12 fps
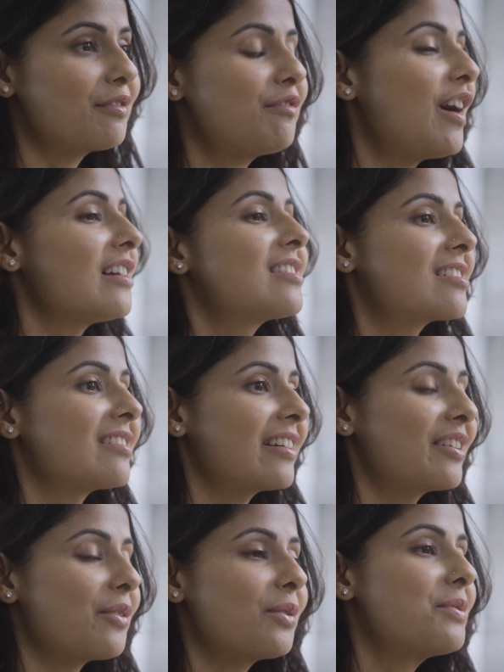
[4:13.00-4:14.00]
faster.
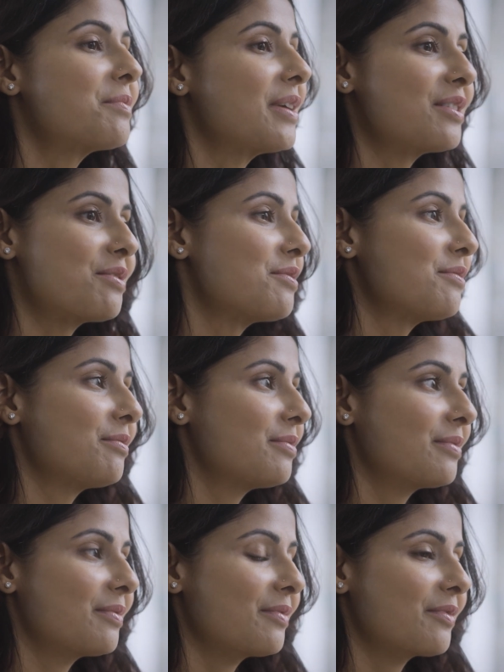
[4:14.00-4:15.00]
It always makes you
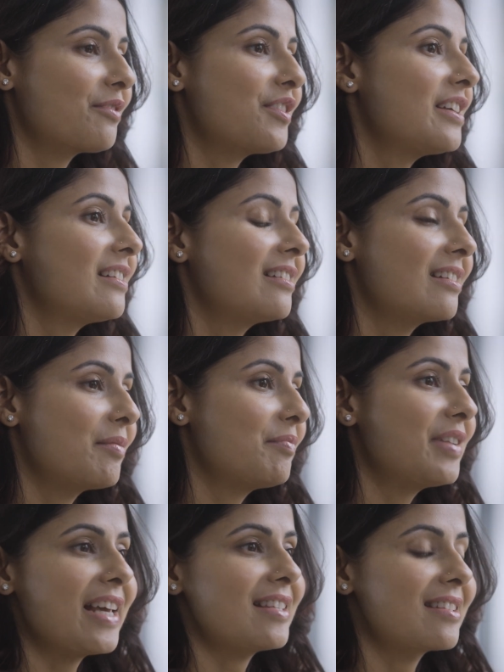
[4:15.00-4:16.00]
feel
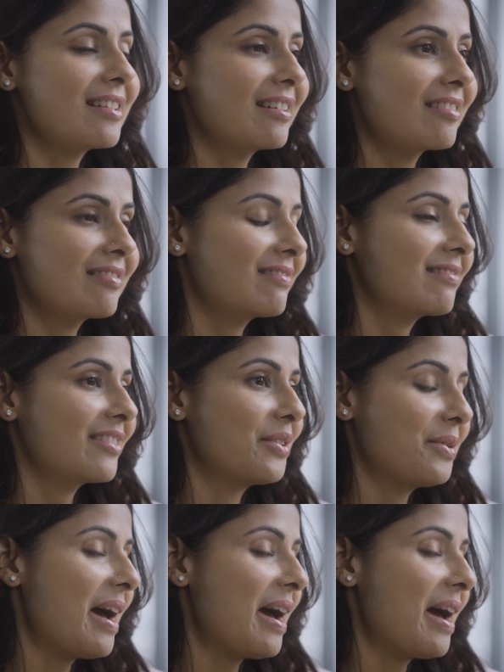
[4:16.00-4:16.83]
blessed and, you know,